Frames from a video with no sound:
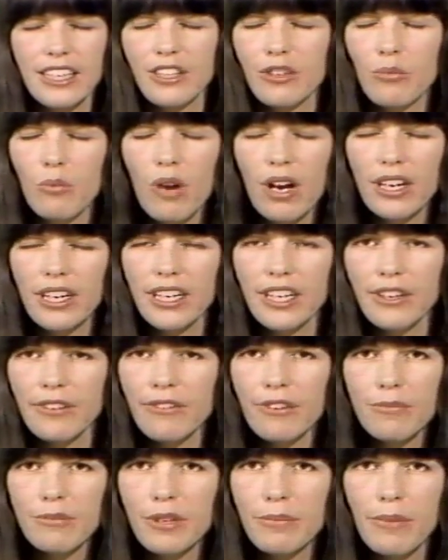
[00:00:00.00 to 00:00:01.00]
didn't want to
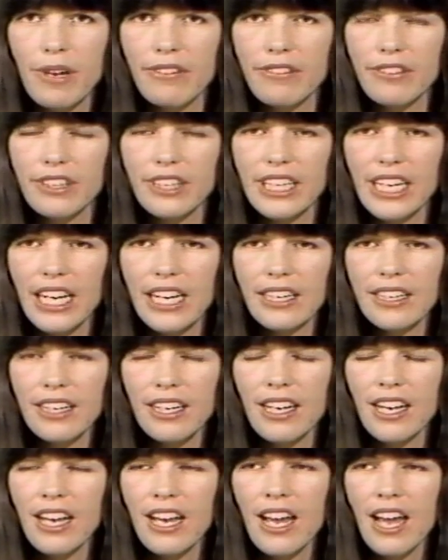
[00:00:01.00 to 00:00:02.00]
hear from them ever again.